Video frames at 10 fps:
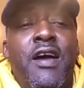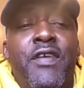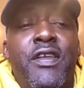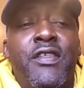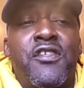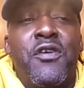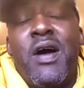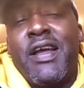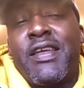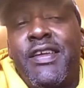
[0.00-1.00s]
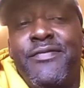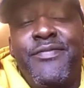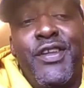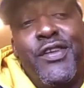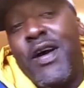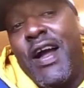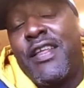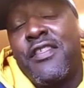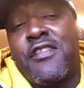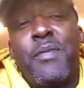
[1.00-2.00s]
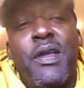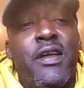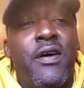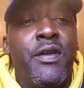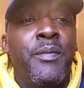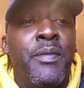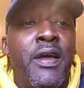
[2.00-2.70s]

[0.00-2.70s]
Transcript: of it, so I can speak on it,